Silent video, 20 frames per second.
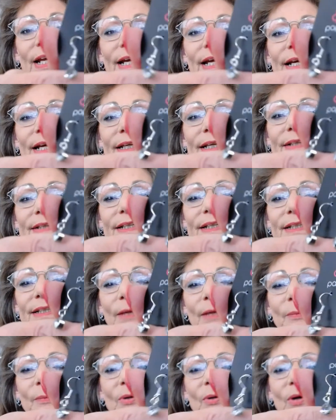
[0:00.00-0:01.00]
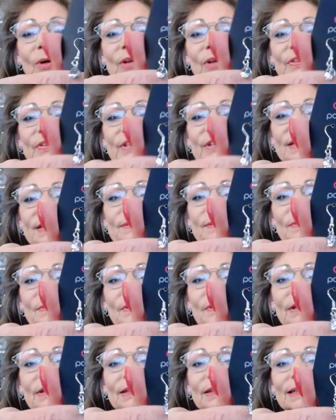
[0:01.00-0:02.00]
And the number on this
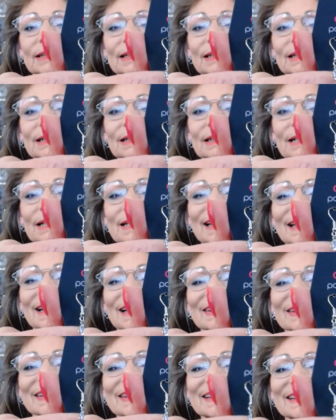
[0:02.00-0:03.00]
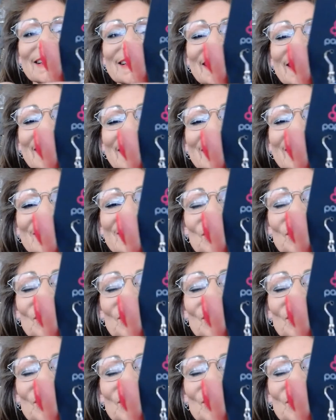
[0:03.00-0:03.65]
little necklace is